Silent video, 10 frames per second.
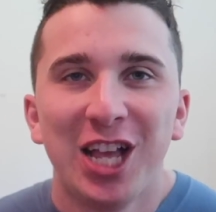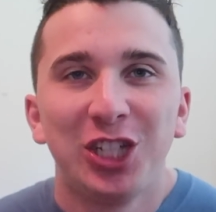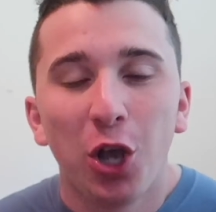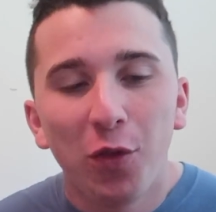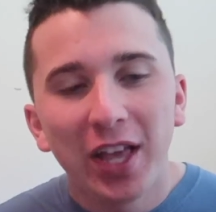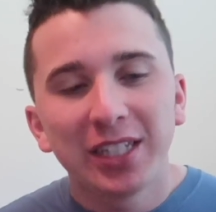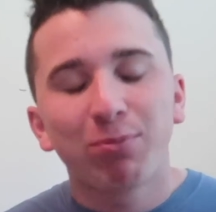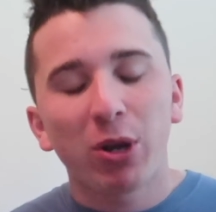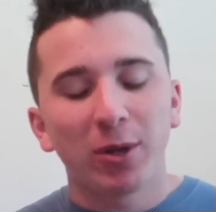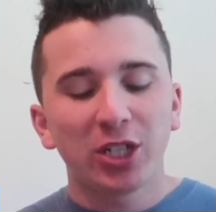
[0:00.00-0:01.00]
So this
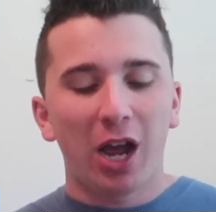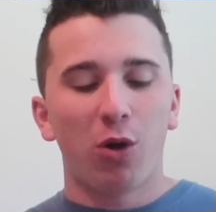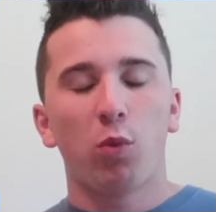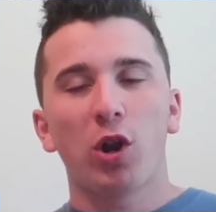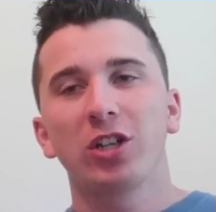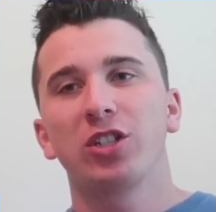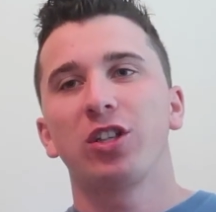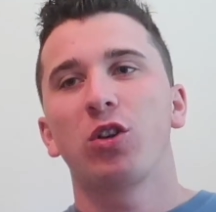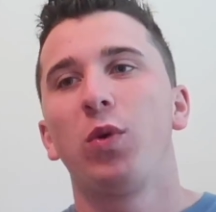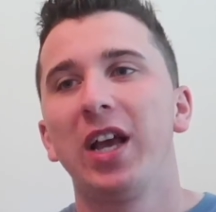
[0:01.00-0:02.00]
pretty much how it works.
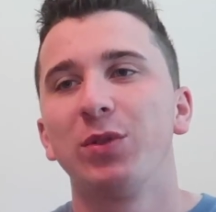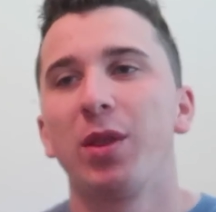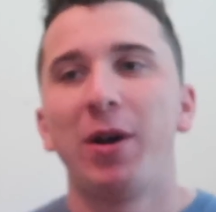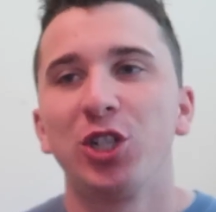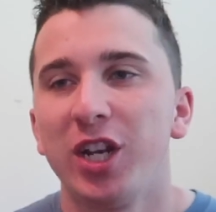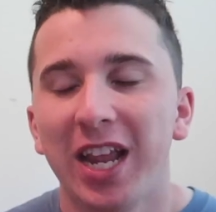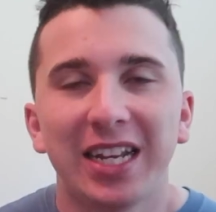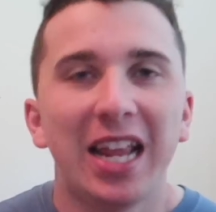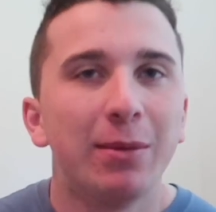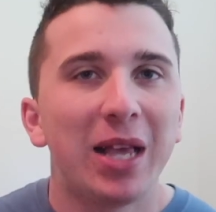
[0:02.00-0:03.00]
There's a quiz with a bunch of
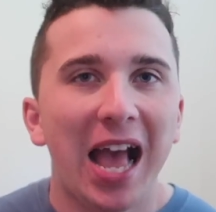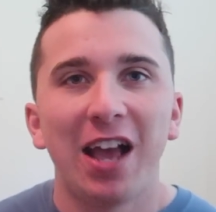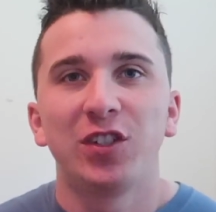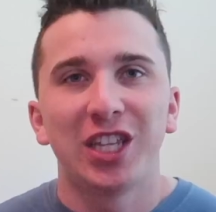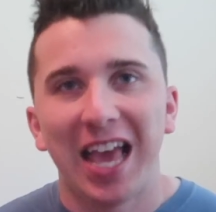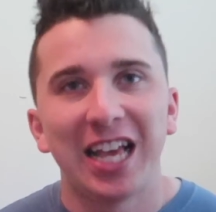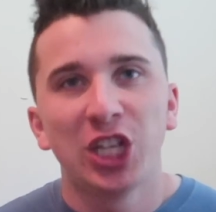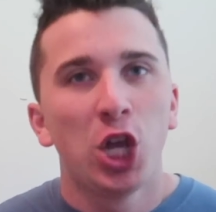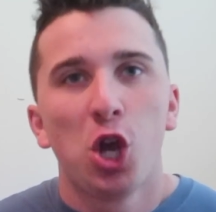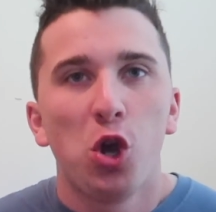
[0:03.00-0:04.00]
nicknames. I have to guess
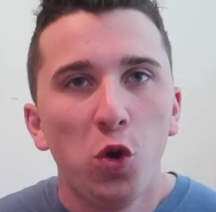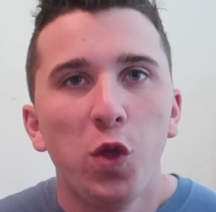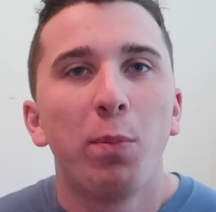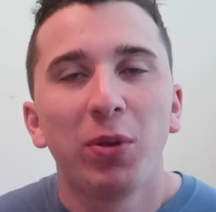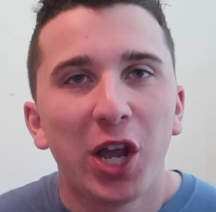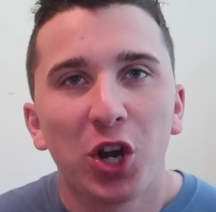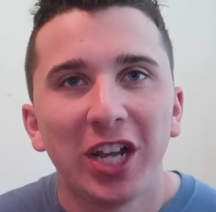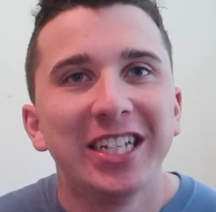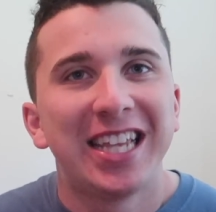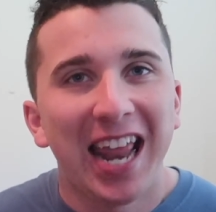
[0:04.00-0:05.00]
who the player
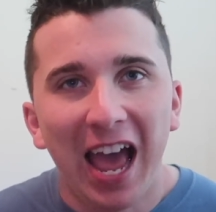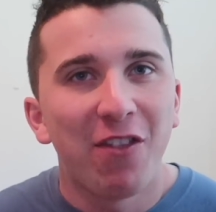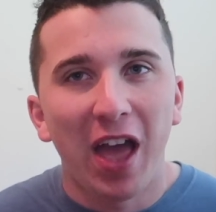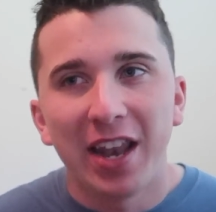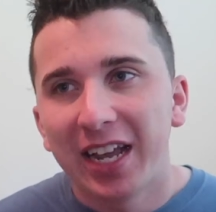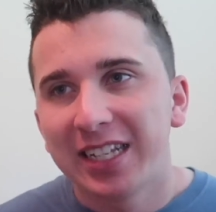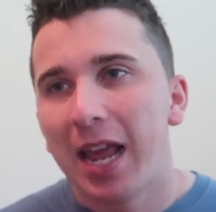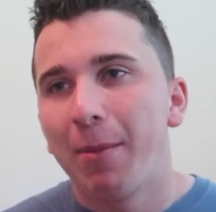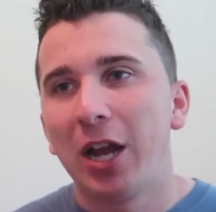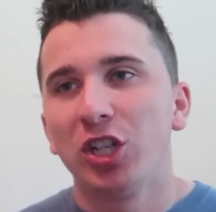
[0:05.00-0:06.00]
is that had that
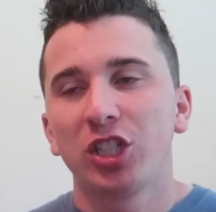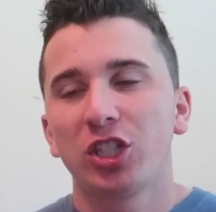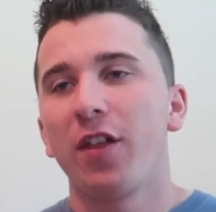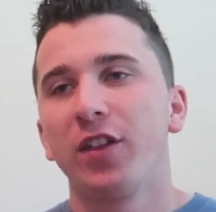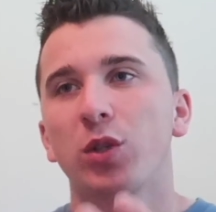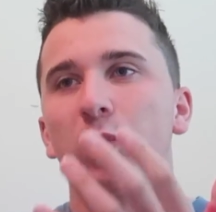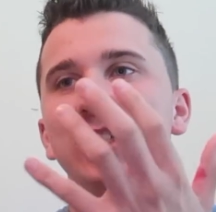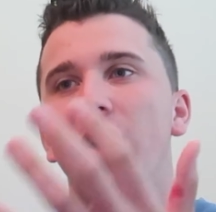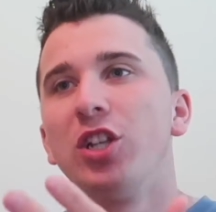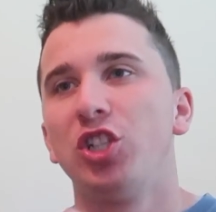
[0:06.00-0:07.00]
nickname. I just saw this
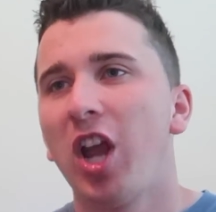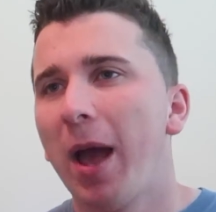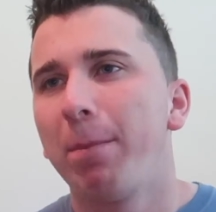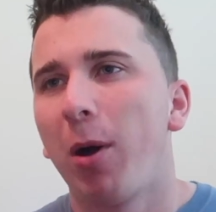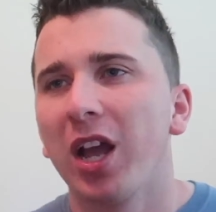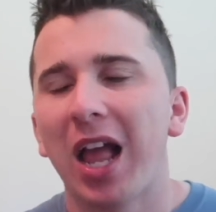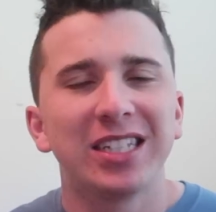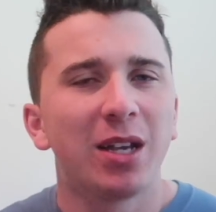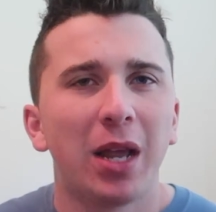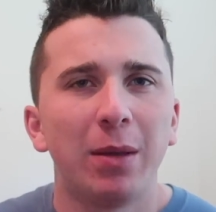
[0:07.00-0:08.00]
quiz on Jetpunk. I
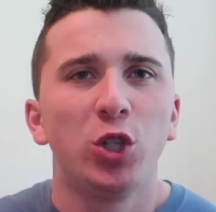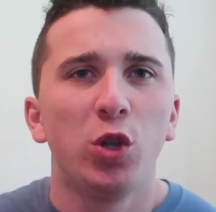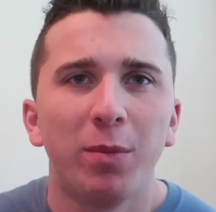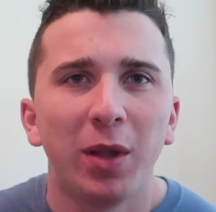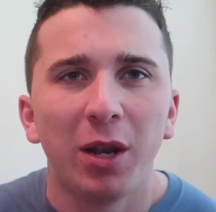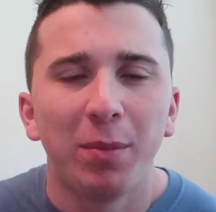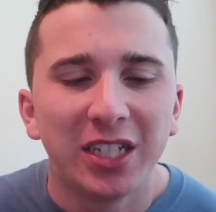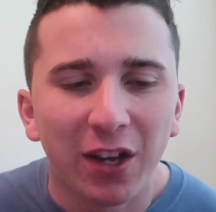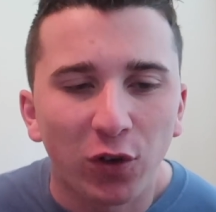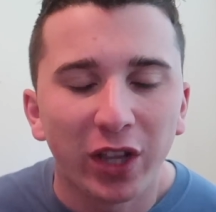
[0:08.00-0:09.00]
sometimes do them a little
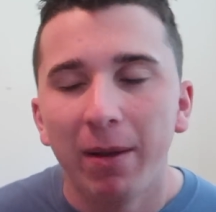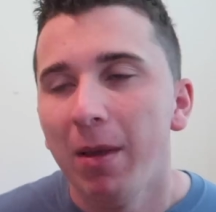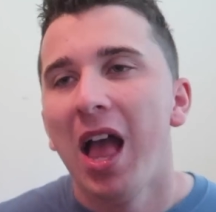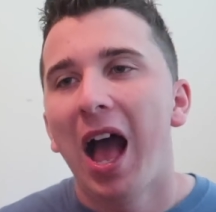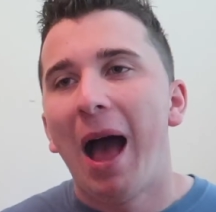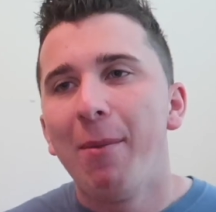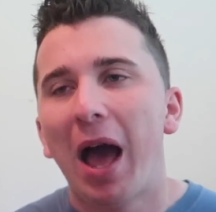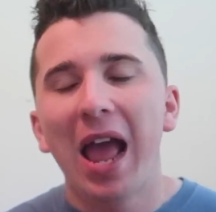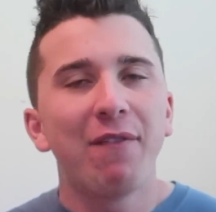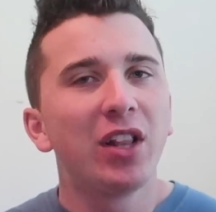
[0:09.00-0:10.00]
bit differently. I'm,
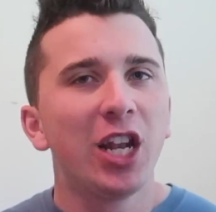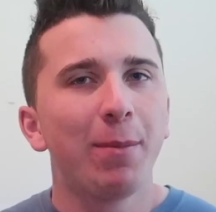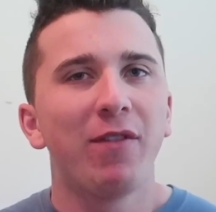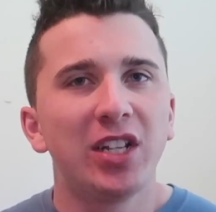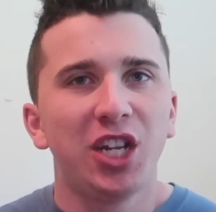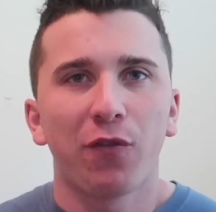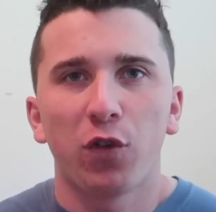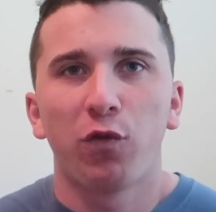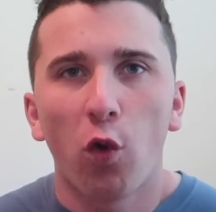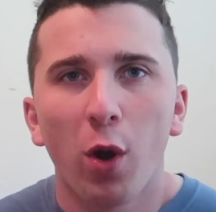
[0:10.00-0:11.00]
i have a little bit of a
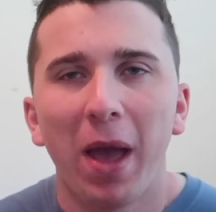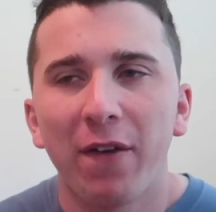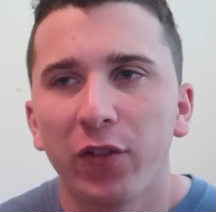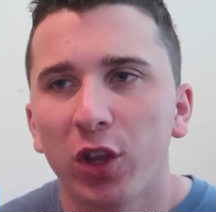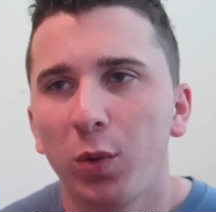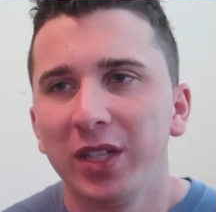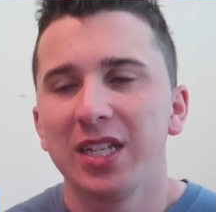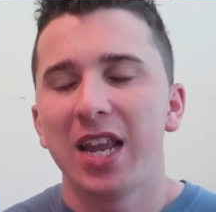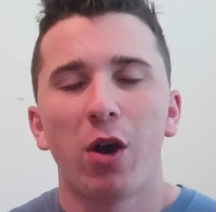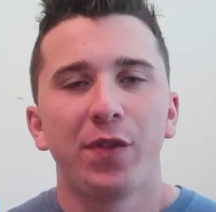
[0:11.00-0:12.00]
different format for the
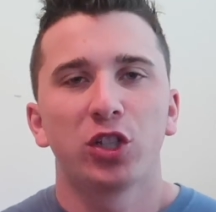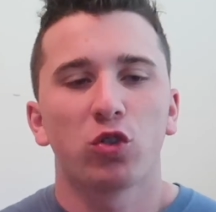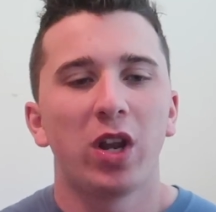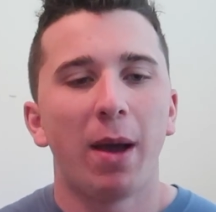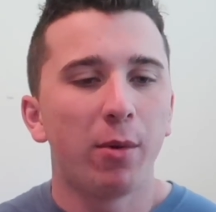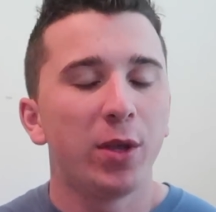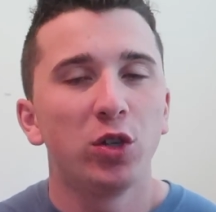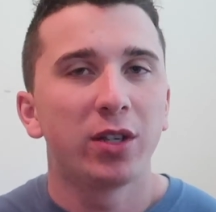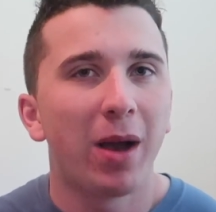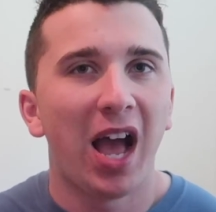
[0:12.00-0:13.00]
quizzes now on the screen. I'm going to be
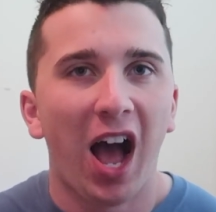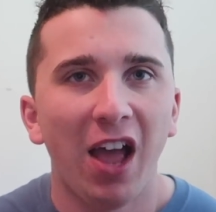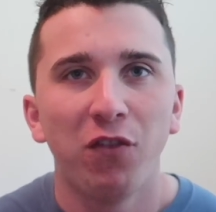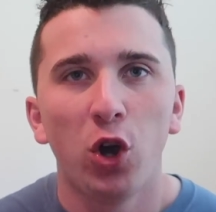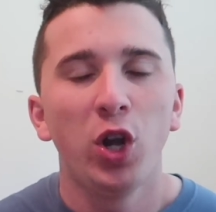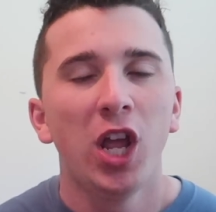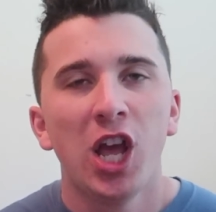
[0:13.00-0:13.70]
using my iPhone.